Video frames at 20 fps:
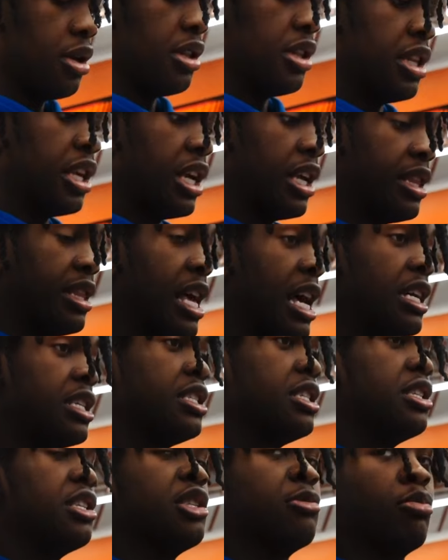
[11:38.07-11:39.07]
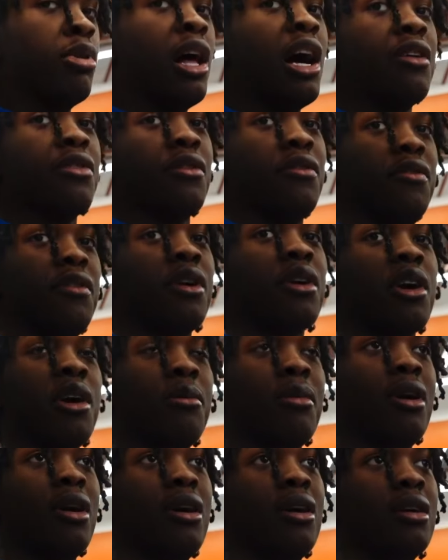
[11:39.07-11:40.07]
that, that shit is blind the fuck
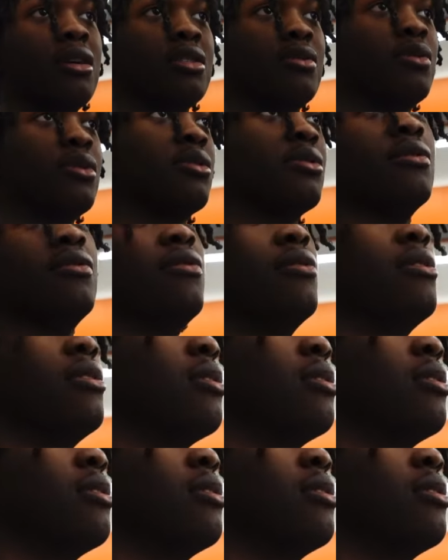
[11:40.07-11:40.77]
on my eyes. What the fuck?